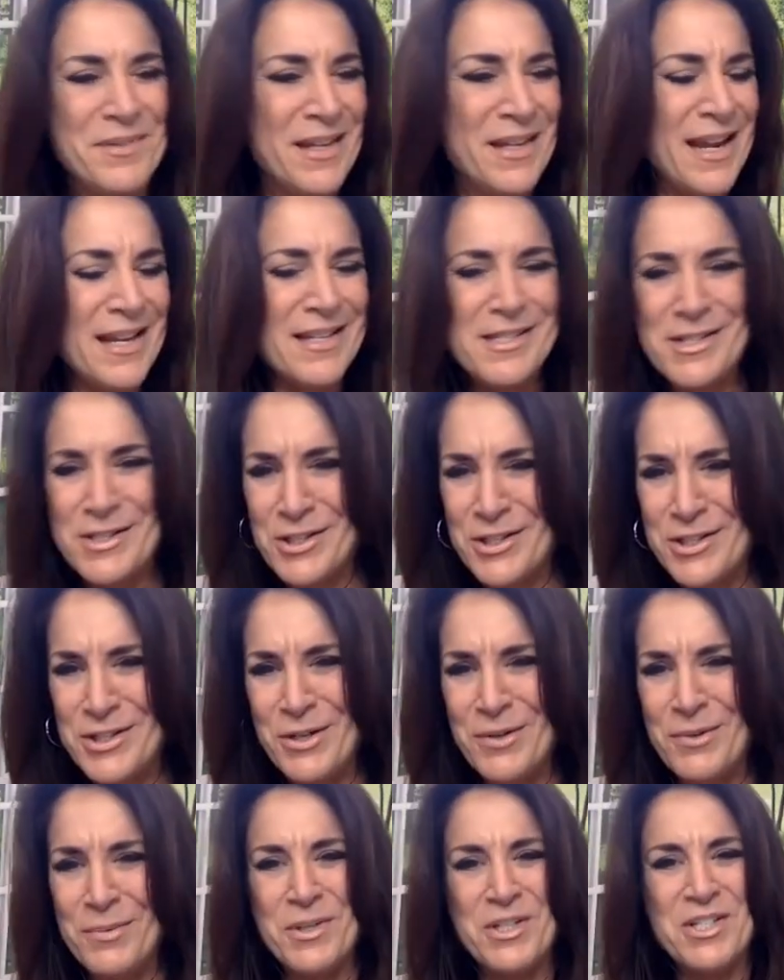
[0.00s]

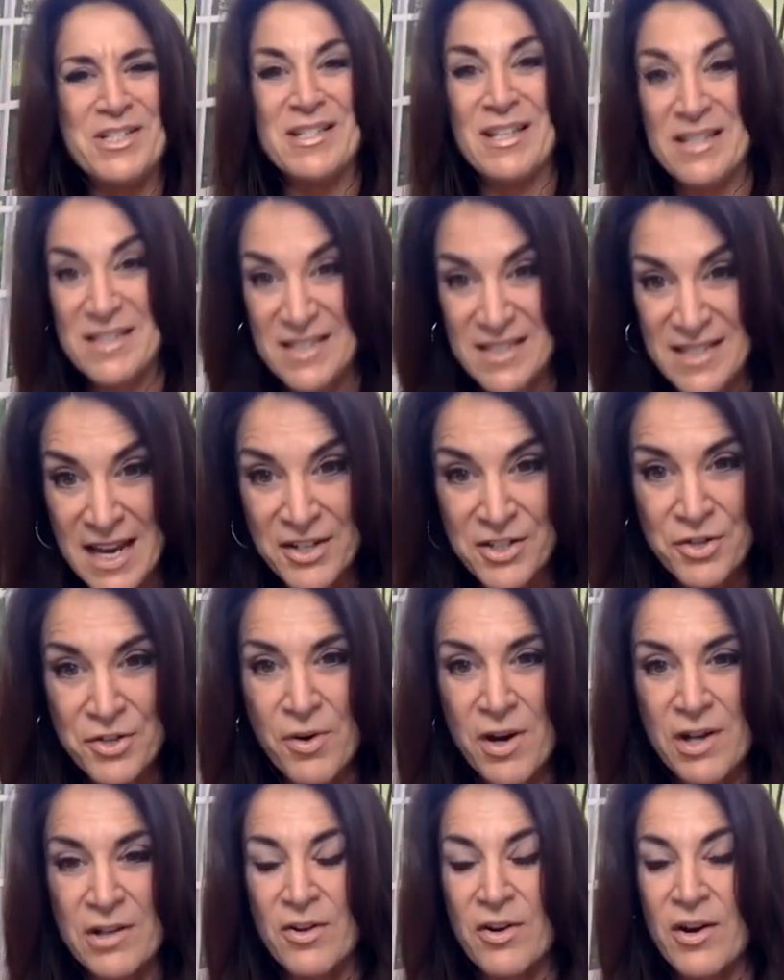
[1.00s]
Institute, which is a
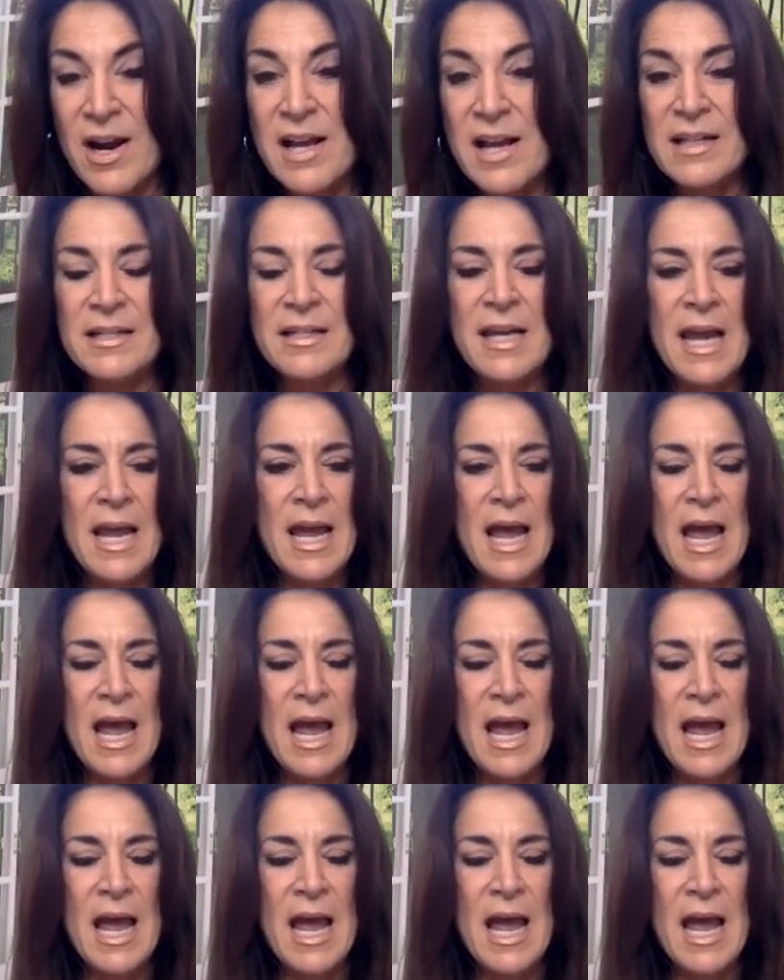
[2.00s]
center on Long Island.